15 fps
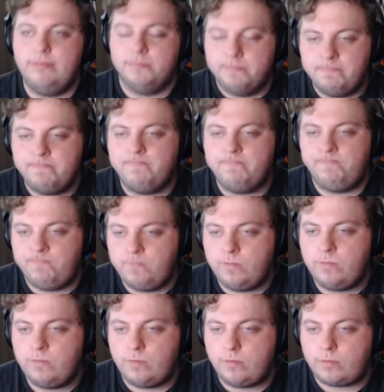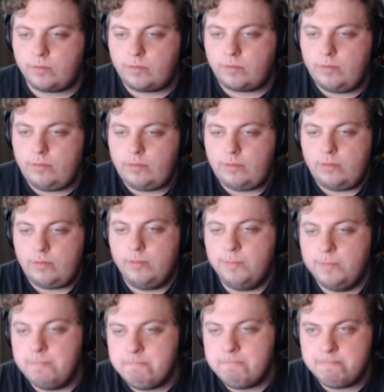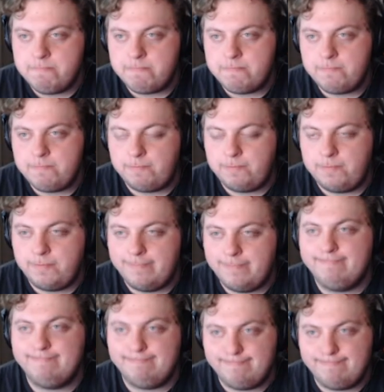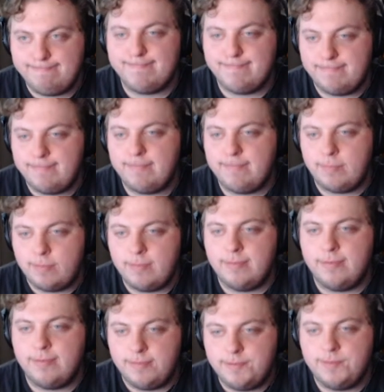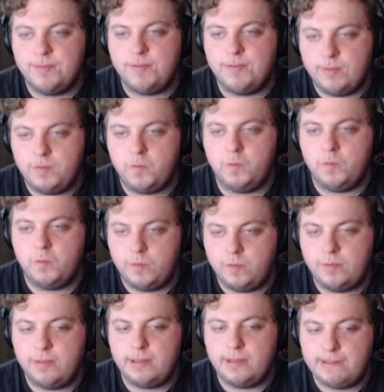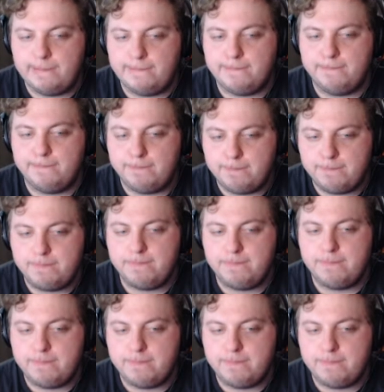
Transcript: it just shows that even today he's consistently proving himself as a good player.